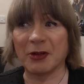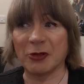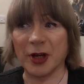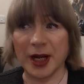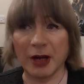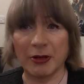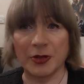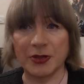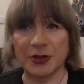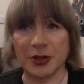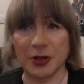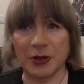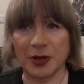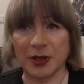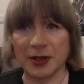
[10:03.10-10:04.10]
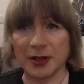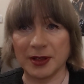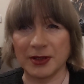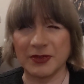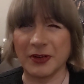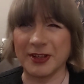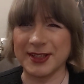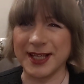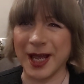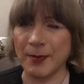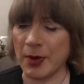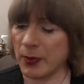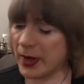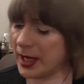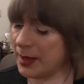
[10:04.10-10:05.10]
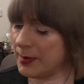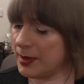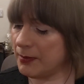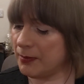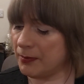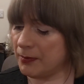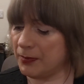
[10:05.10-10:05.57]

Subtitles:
Green Arrow story. It was very timey-wimey,